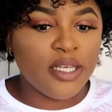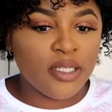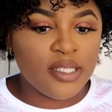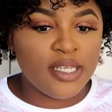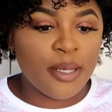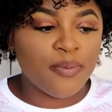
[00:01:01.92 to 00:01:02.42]

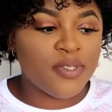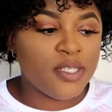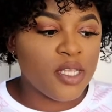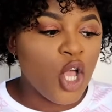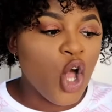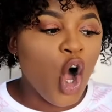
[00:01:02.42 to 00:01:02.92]
and
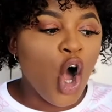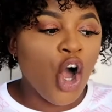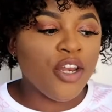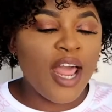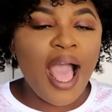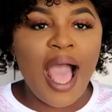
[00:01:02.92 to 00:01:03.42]
tips
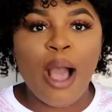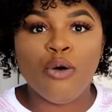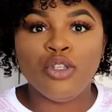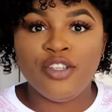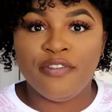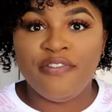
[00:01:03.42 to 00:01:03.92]
on
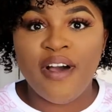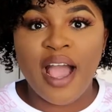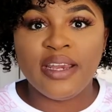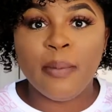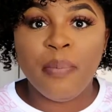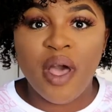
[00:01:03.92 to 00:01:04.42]
how to
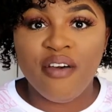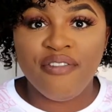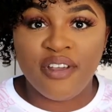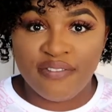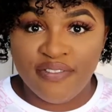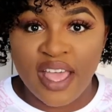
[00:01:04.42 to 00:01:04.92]
find the
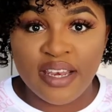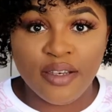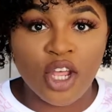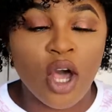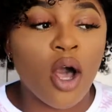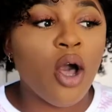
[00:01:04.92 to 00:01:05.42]
perfect
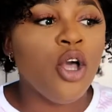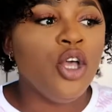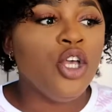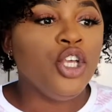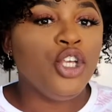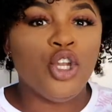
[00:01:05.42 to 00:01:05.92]
vendor.
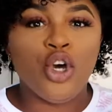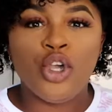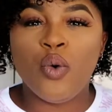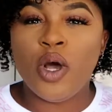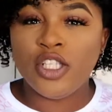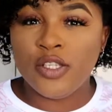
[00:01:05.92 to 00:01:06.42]
You know,
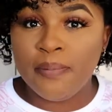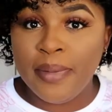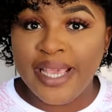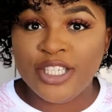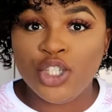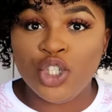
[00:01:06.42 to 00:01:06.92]
you want to
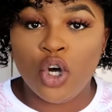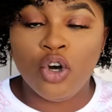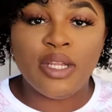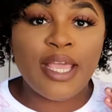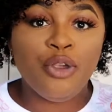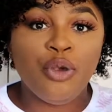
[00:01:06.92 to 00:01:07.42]
make
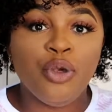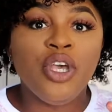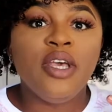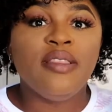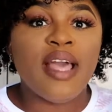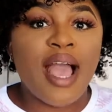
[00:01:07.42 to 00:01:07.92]
sure that you
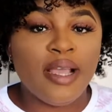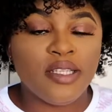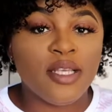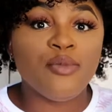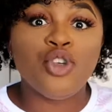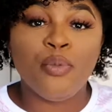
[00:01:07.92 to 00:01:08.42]
the
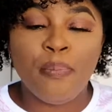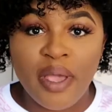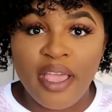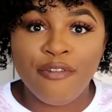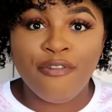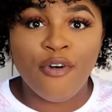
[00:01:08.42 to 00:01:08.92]
items you
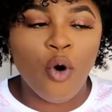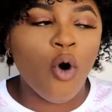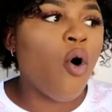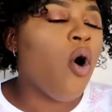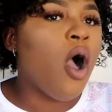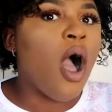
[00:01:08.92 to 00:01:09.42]
pay
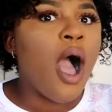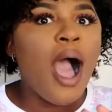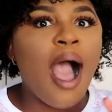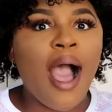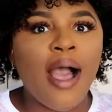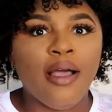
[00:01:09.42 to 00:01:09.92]
for
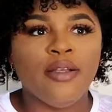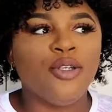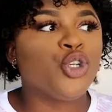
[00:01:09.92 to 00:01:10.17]
are